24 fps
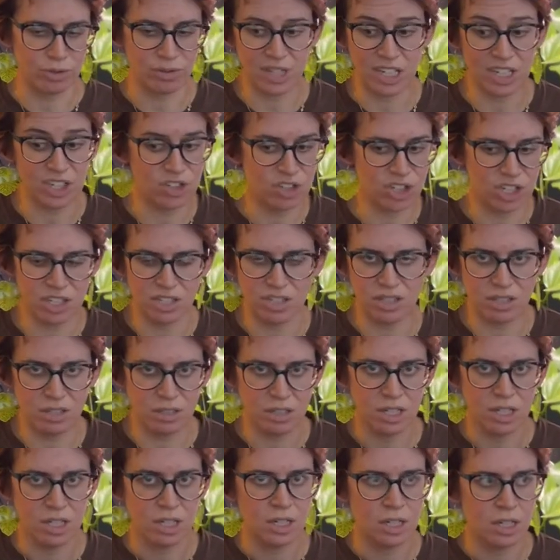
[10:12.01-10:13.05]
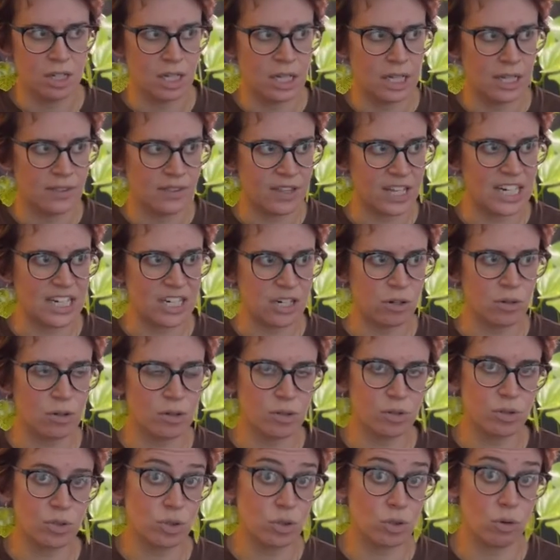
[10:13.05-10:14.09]
They don't
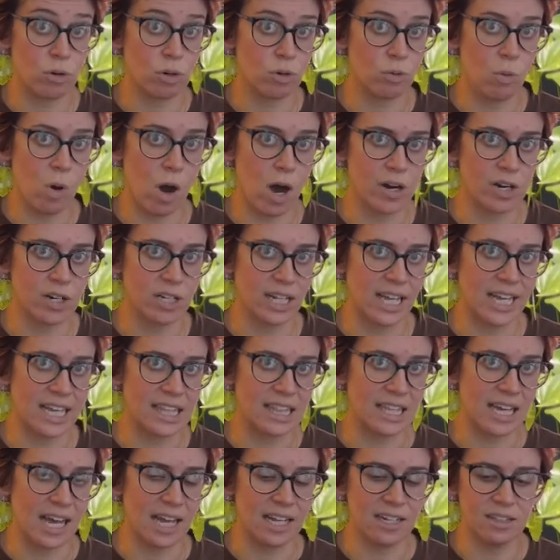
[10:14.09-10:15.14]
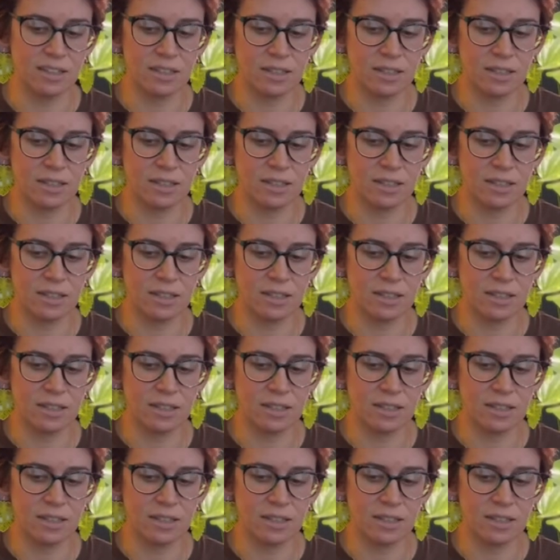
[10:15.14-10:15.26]
store water like that.